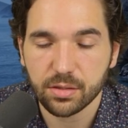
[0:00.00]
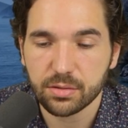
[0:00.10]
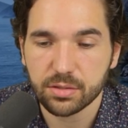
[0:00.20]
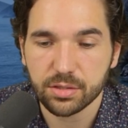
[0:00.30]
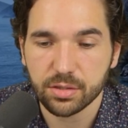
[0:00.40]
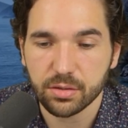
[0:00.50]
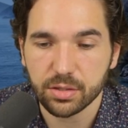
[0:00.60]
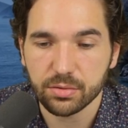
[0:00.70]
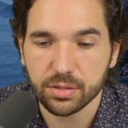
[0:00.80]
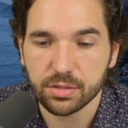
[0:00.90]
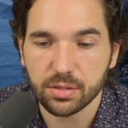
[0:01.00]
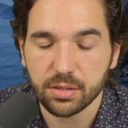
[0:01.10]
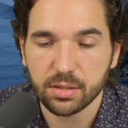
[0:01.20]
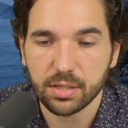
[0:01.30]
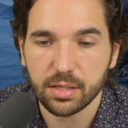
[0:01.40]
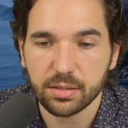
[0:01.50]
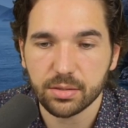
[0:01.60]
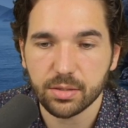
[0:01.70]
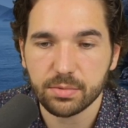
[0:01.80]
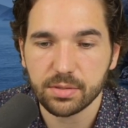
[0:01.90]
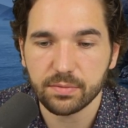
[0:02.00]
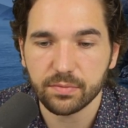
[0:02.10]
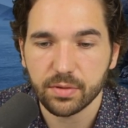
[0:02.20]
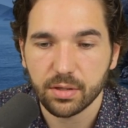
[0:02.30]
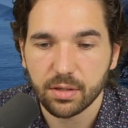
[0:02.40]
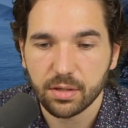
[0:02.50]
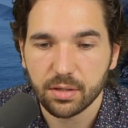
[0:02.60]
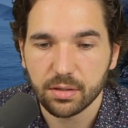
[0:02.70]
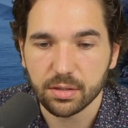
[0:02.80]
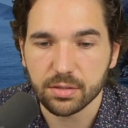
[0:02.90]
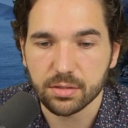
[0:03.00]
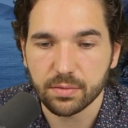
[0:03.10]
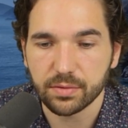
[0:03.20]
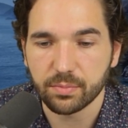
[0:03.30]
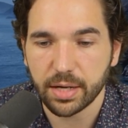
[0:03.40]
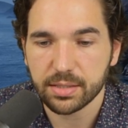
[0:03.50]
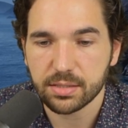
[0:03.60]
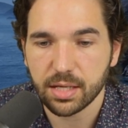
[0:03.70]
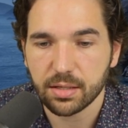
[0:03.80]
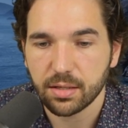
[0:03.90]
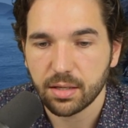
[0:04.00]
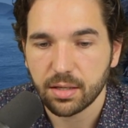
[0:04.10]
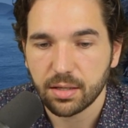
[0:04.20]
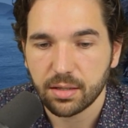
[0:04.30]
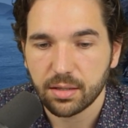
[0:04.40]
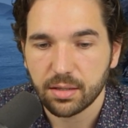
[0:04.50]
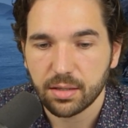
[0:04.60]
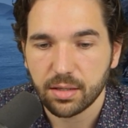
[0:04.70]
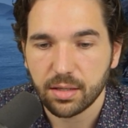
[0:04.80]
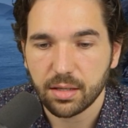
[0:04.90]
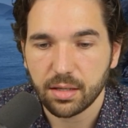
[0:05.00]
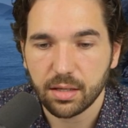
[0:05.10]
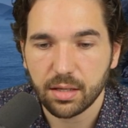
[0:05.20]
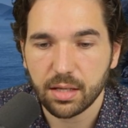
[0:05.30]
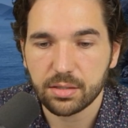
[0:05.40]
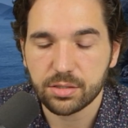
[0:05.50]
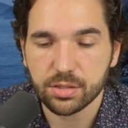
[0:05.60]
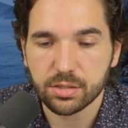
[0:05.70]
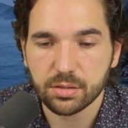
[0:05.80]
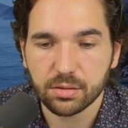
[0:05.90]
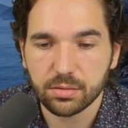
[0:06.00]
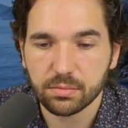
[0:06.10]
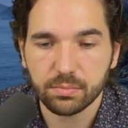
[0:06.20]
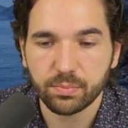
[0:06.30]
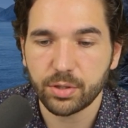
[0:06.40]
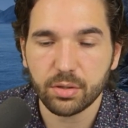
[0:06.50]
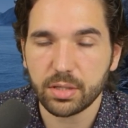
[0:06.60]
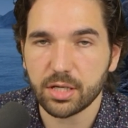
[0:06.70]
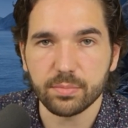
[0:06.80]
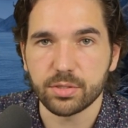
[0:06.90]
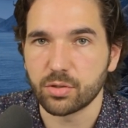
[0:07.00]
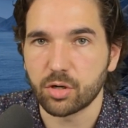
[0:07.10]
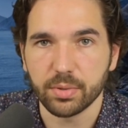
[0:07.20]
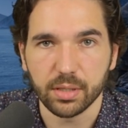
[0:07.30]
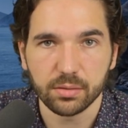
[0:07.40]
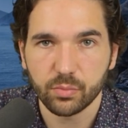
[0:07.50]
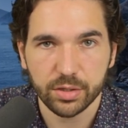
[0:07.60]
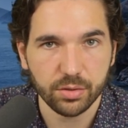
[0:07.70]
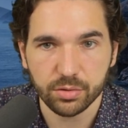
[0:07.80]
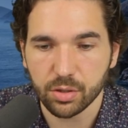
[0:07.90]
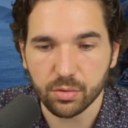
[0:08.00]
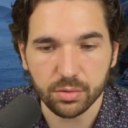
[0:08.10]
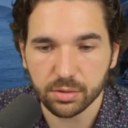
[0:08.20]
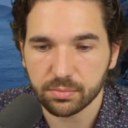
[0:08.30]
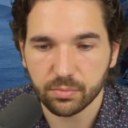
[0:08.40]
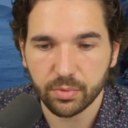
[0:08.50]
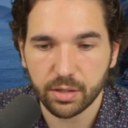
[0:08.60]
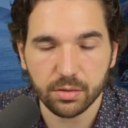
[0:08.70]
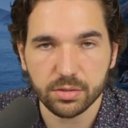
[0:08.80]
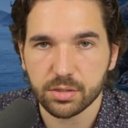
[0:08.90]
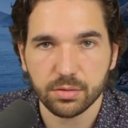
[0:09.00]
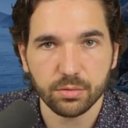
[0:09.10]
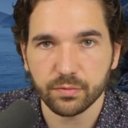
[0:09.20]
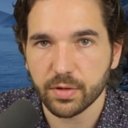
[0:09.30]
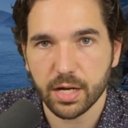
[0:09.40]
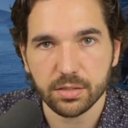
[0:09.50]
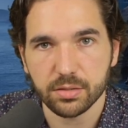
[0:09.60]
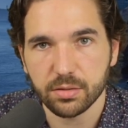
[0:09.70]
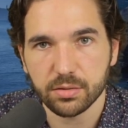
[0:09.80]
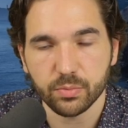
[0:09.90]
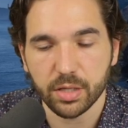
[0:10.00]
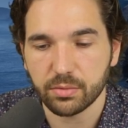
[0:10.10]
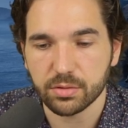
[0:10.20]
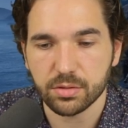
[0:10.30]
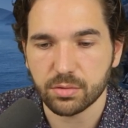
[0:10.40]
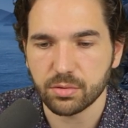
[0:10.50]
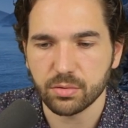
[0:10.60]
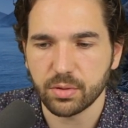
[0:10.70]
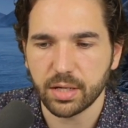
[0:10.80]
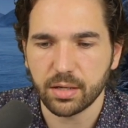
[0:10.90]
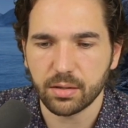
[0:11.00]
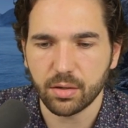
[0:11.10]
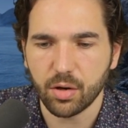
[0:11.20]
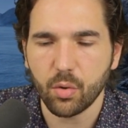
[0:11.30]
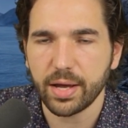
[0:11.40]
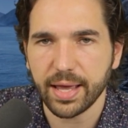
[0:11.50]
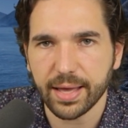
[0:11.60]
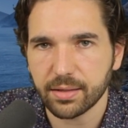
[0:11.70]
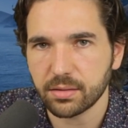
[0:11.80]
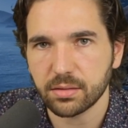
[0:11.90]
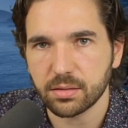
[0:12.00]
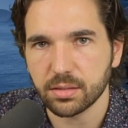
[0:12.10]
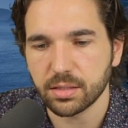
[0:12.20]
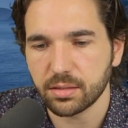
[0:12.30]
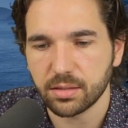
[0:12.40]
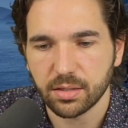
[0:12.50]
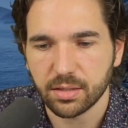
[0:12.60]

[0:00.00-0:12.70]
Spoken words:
goes to show you, just in terms of the conservative mindset, it's just purely absorbing what they're told, whether it's through Fox News, whether it's through OAN, the